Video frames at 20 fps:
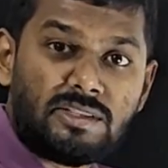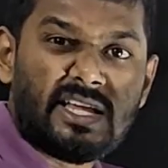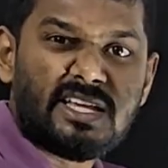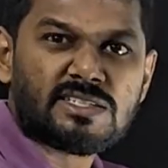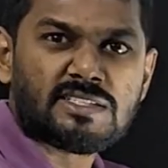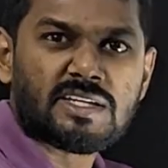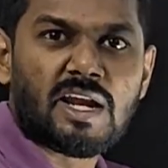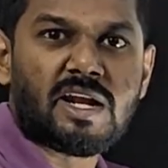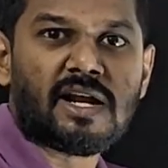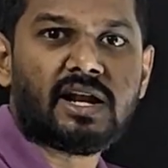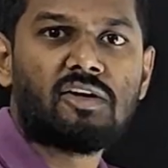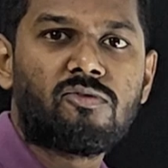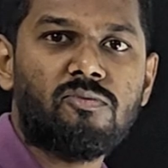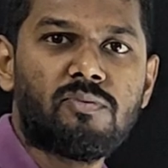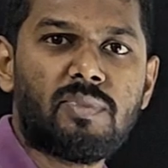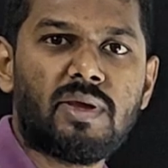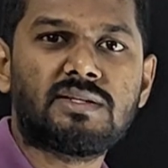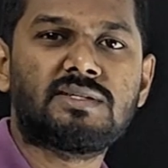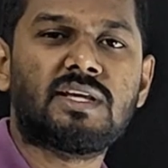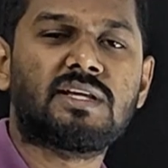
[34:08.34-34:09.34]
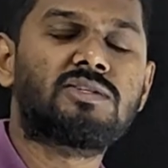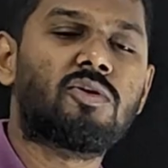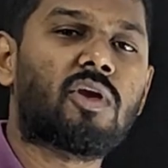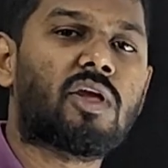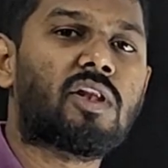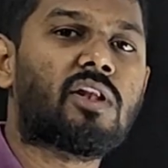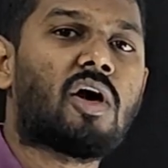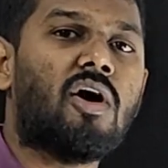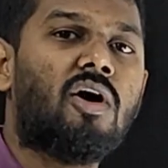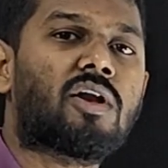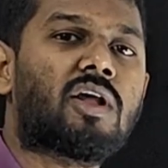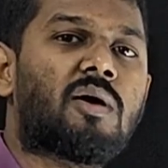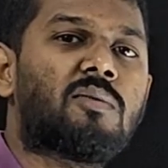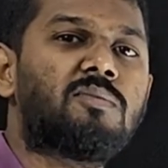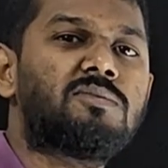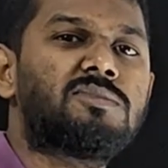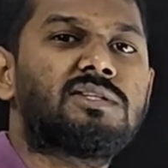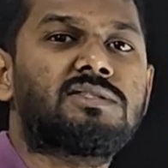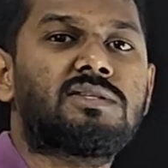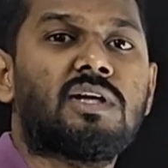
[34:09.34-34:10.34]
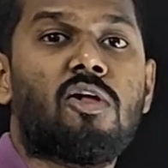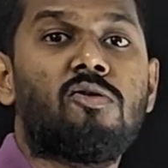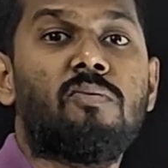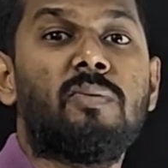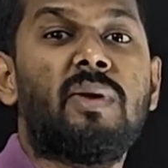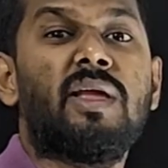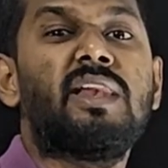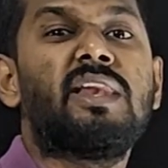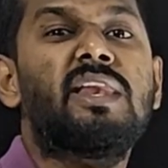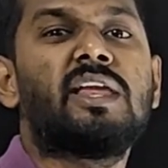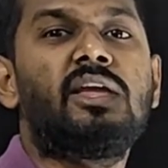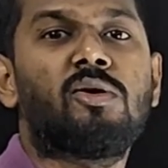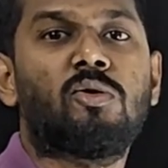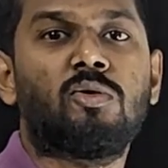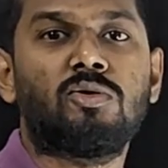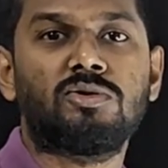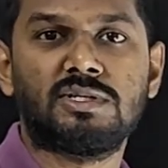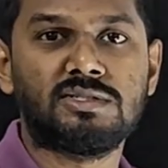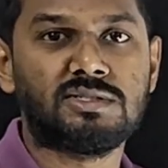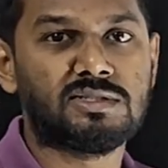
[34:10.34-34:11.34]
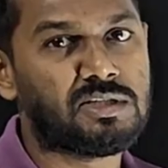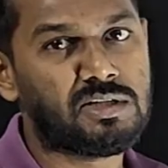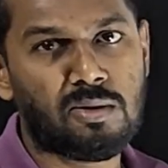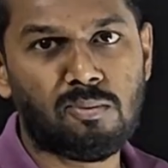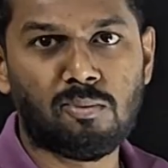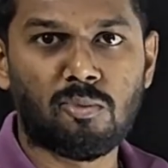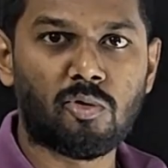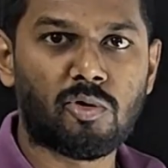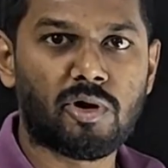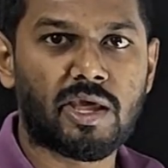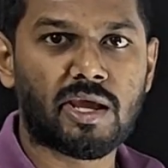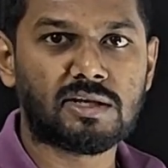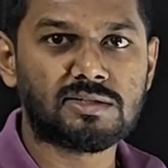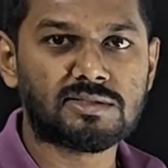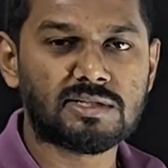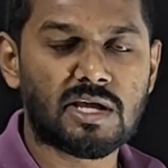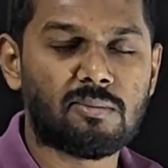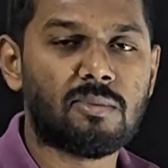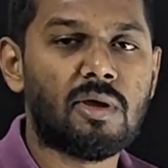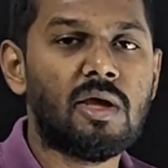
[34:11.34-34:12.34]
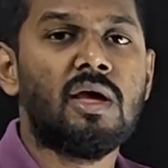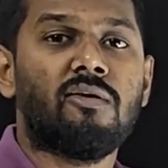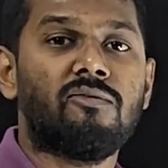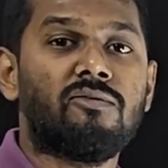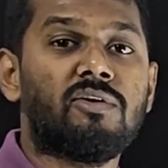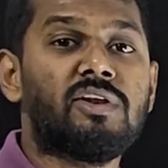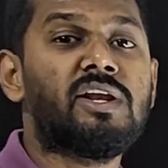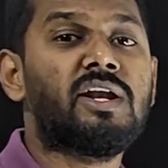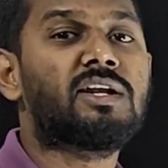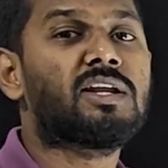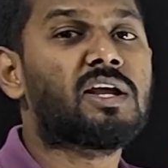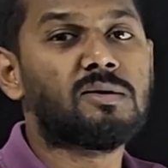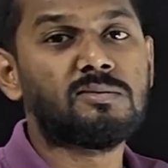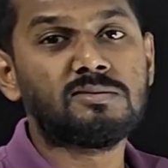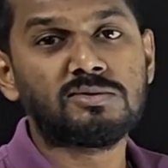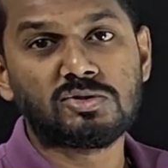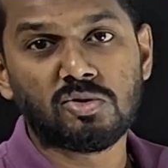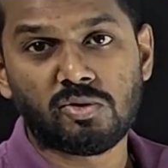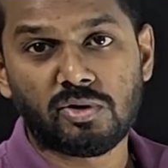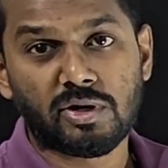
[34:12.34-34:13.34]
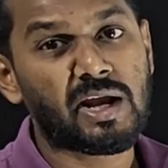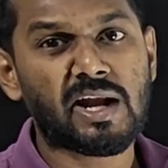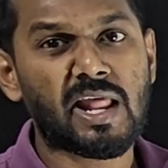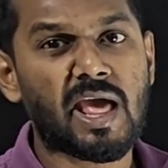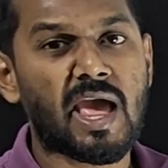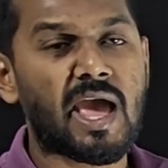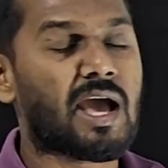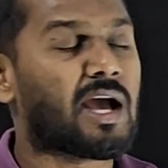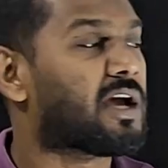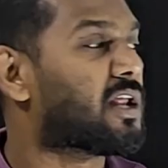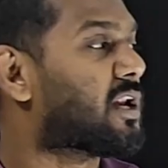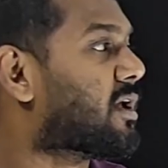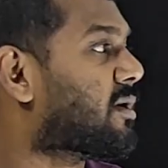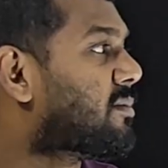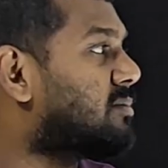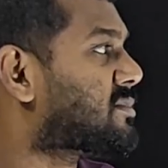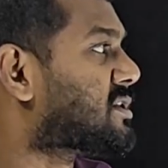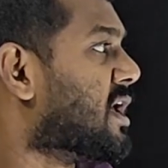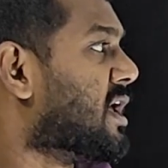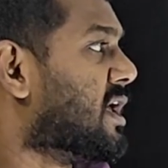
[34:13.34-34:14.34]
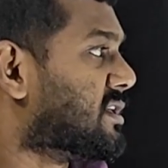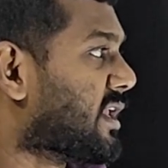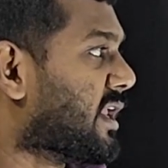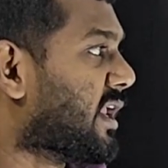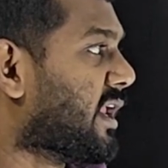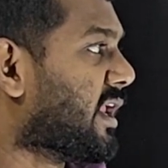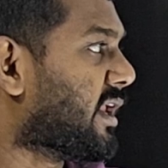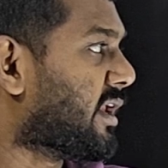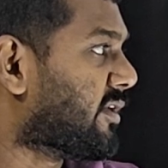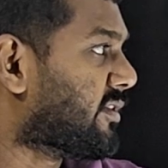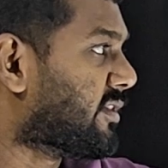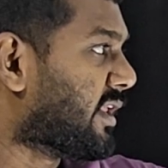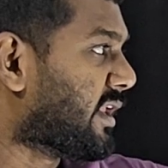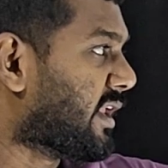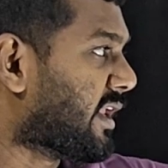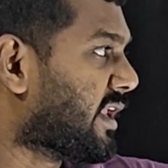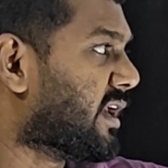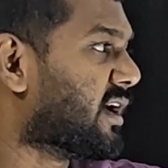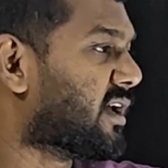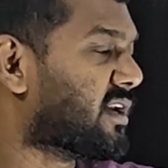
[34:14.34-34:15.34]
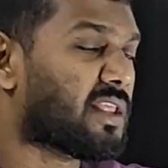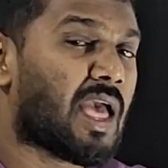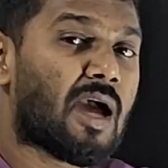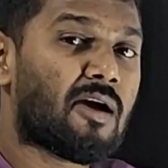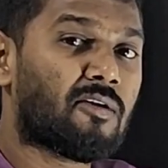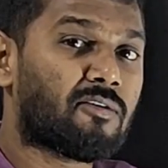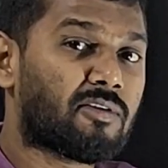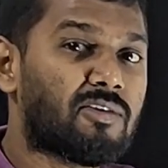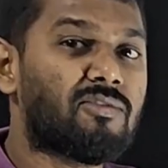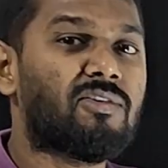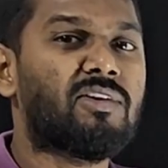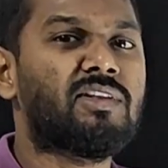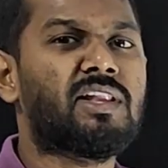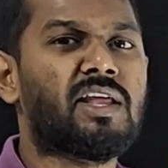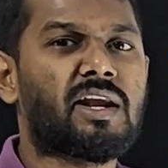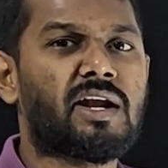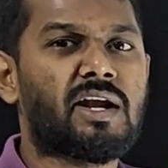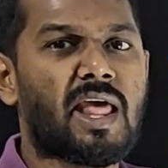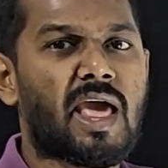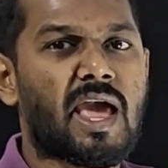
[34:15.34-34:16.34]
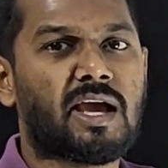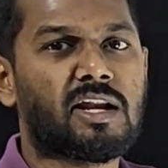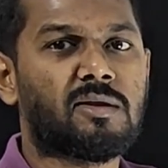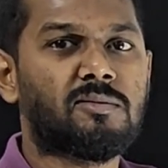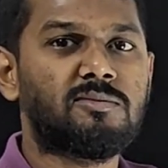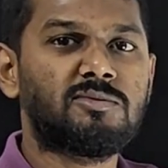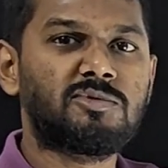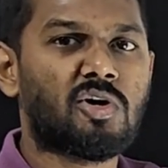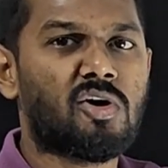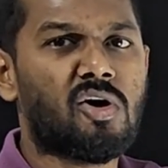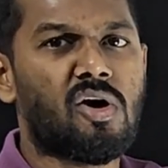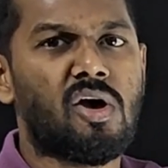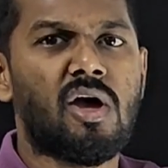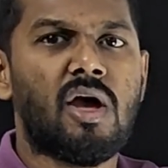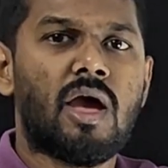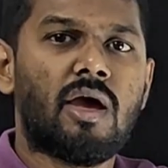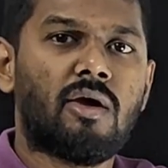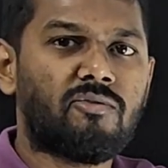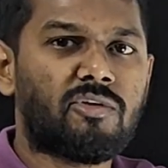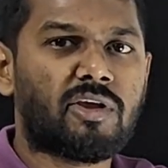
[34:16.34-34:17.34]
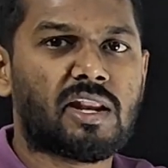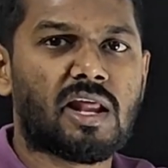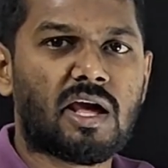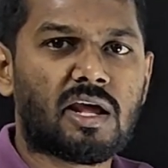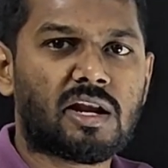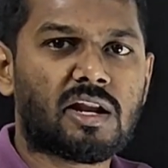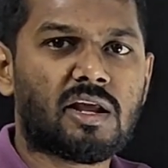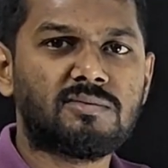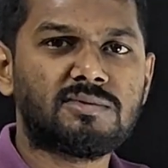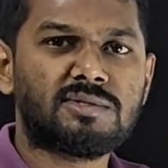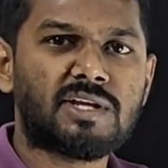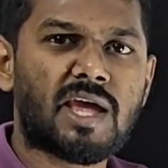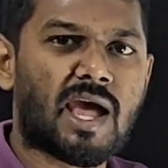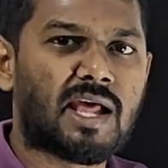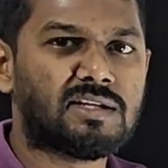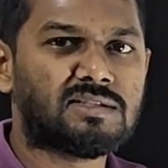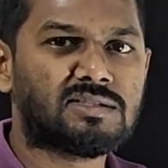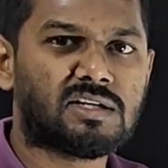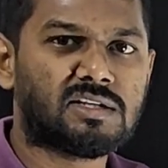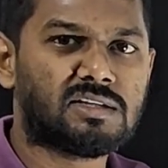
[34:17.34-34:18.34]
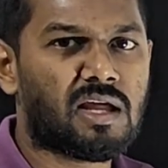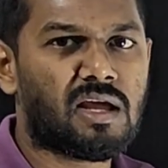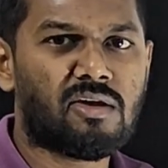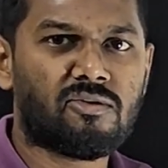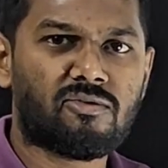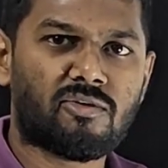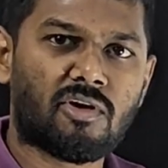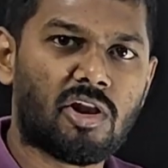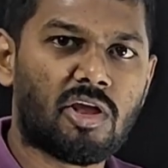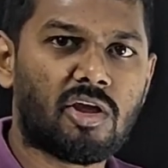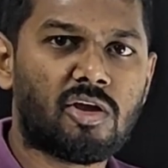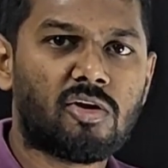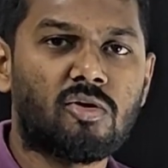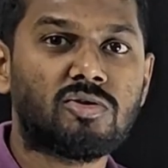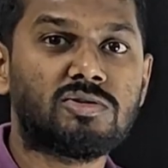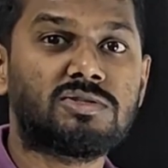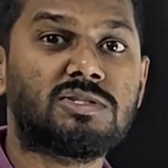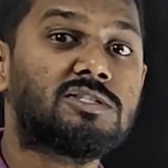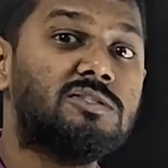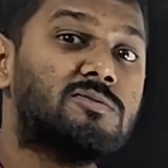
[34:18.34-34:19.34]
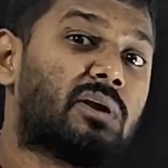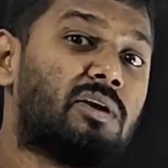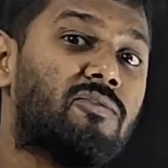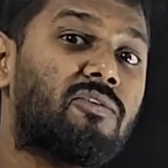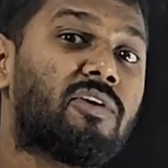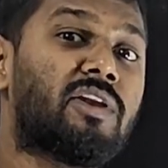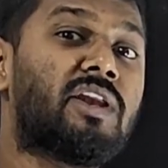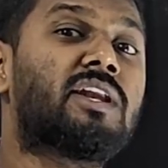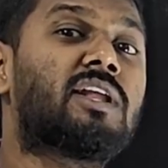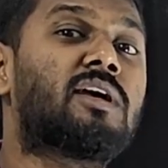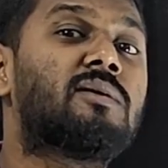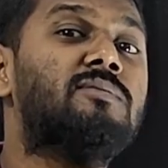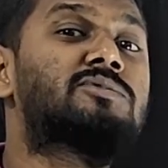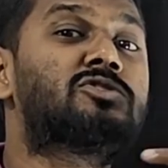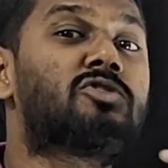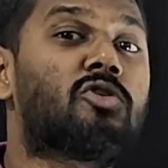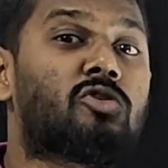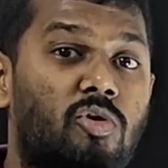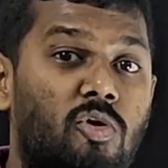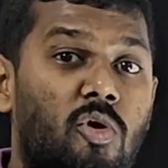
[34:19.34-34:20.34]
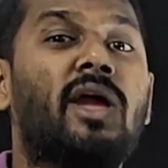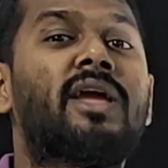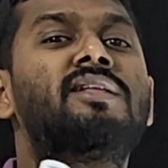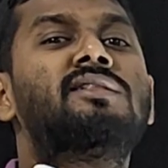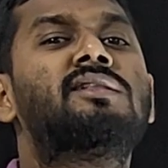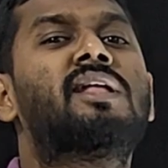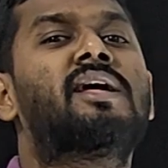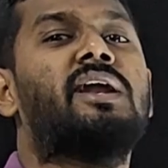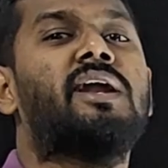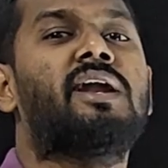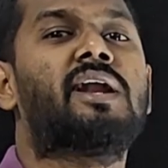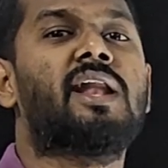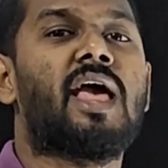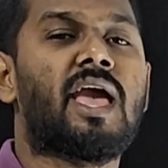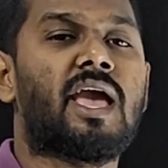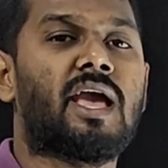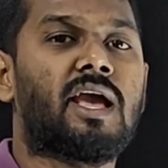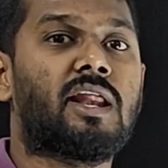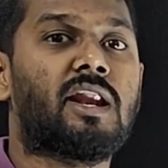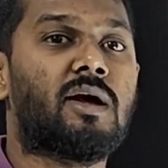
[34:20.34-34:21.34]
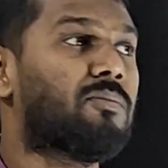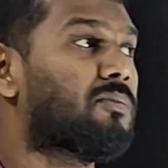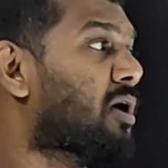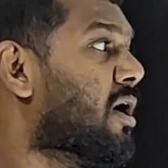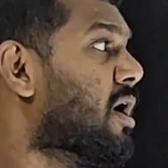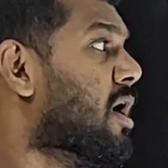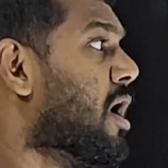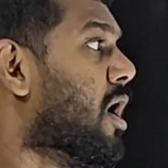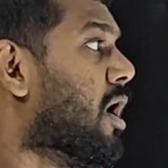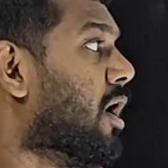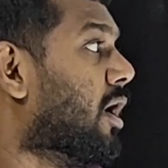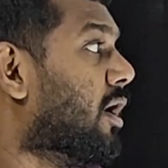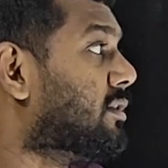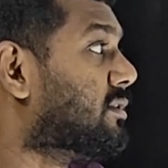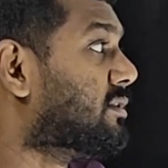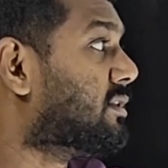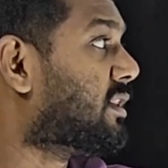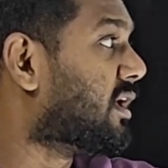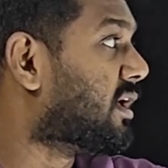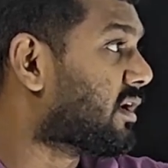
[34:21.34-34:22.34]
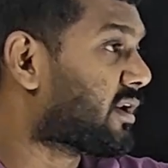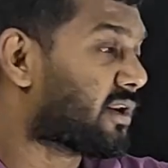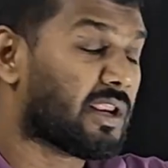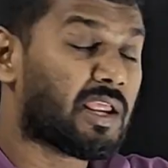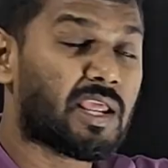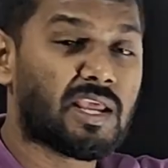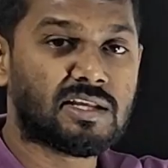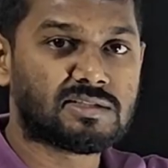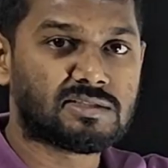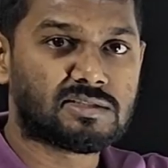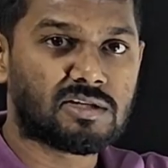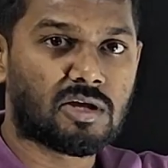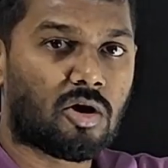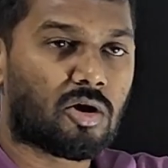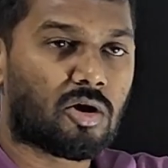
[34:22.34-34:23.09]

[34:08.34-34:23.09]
these kind of basics, you can aramse solve many questions in the board exam. When it comes to ray diagrams, see here they have given the ray diagram, so we can aramse answer the following questions. But when it comes to drawing the ray diagram, the rays,